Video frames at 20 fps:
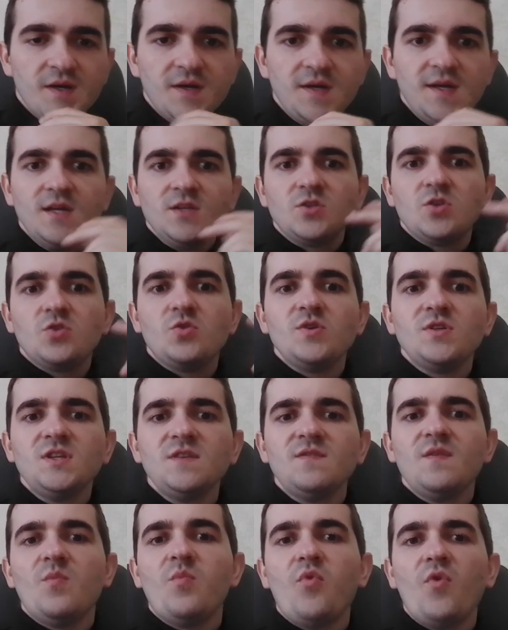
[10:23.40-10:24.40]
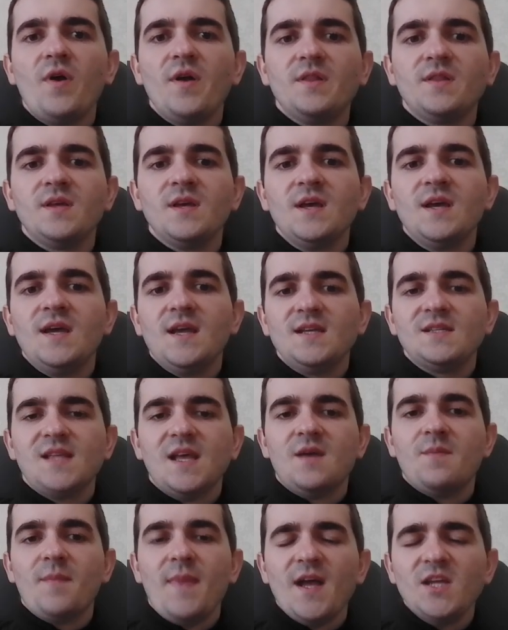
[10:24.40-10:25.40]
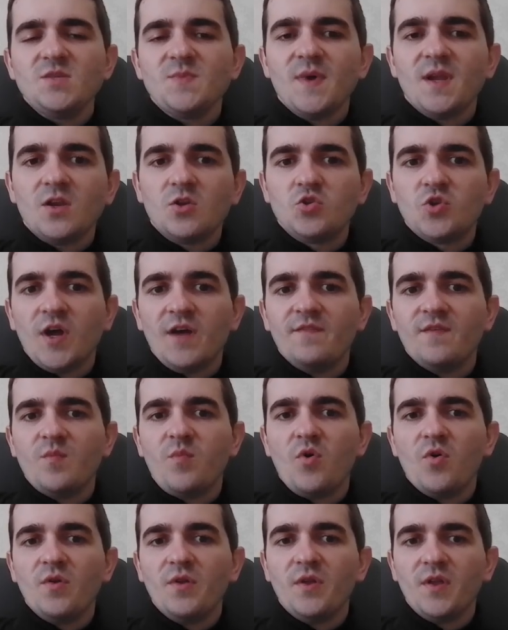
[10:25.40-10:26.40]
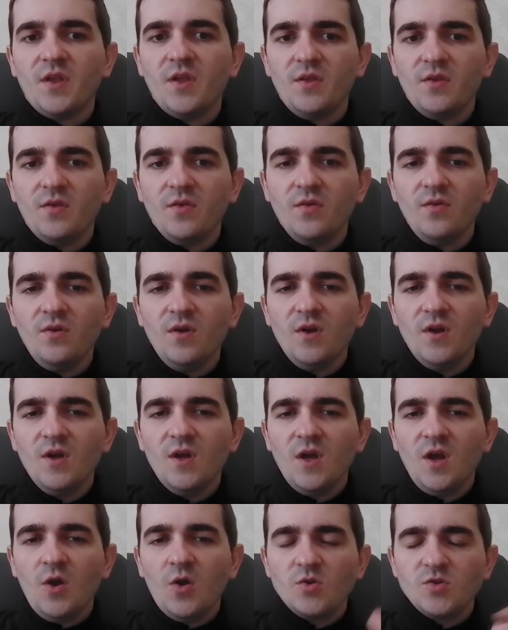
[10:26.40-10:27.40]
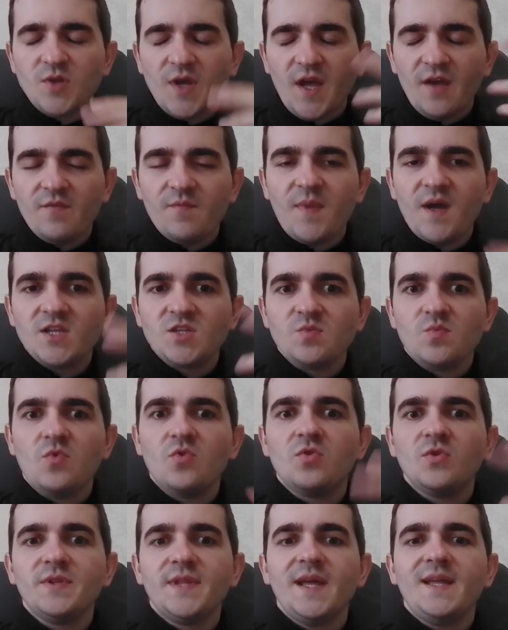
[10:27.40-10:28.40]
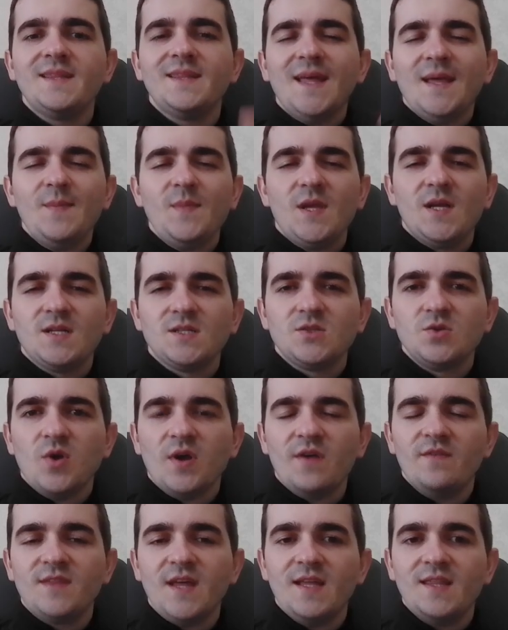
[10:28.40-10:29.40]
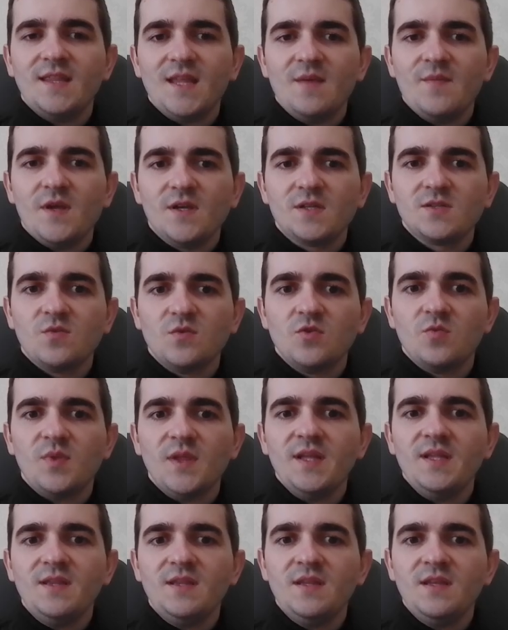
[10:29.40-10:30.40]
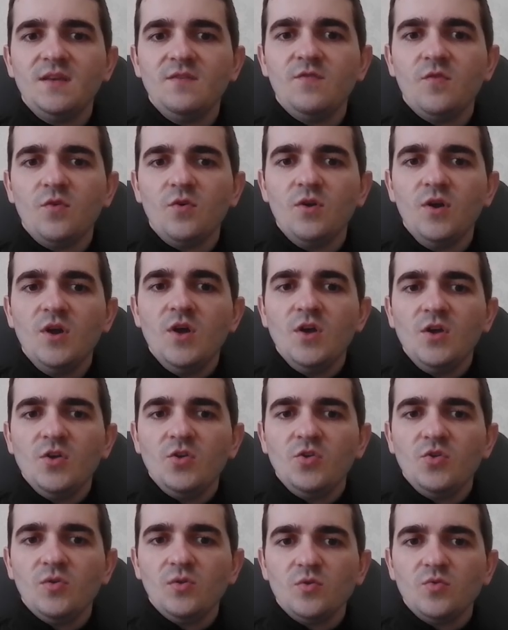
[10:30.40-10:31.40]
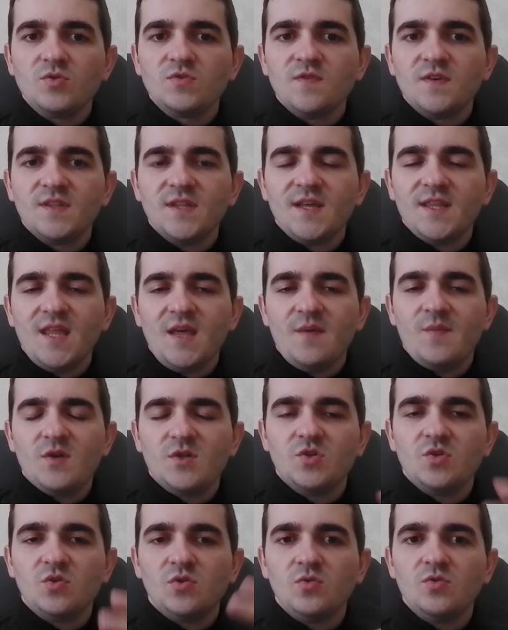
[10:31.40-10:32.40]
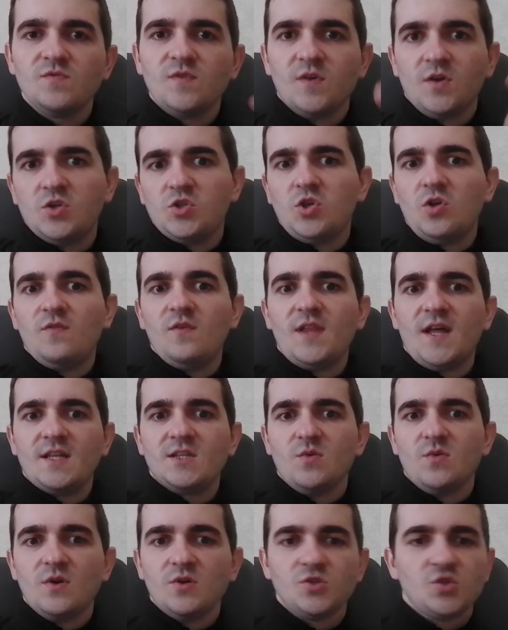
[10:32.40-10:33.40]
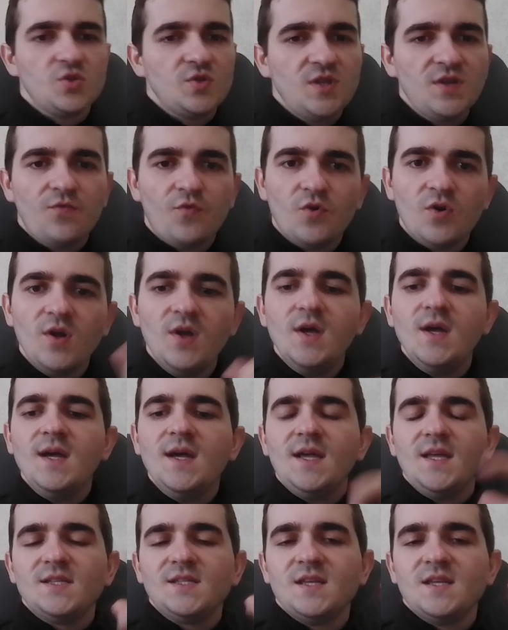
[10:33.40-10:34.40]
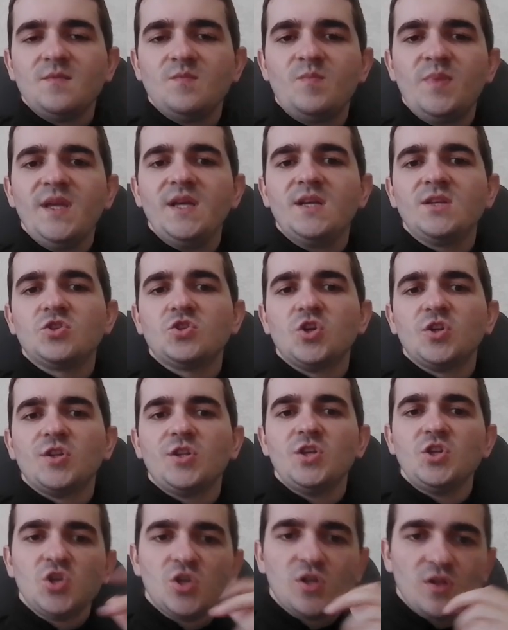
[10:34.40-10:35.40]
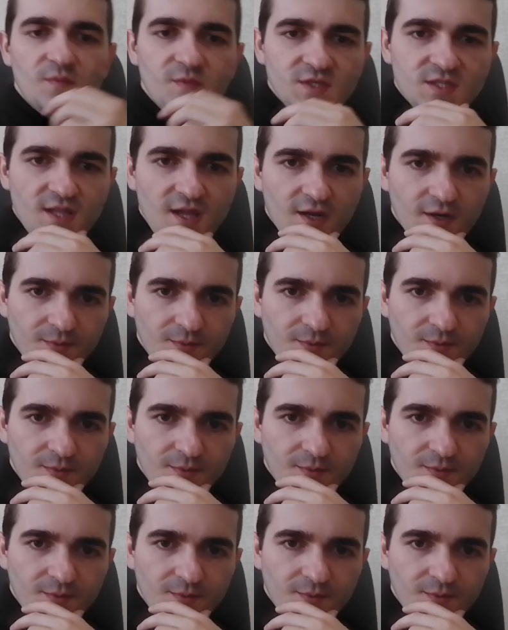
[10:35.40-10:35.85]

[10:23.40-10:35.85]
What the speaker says: So do you see the point? It's like much better to have a pawn here because you have much more dynamics. You have dynamics. When you play d4, you lose the dynamics. You lose the control of the light square. So d4 is a big strategical mistake.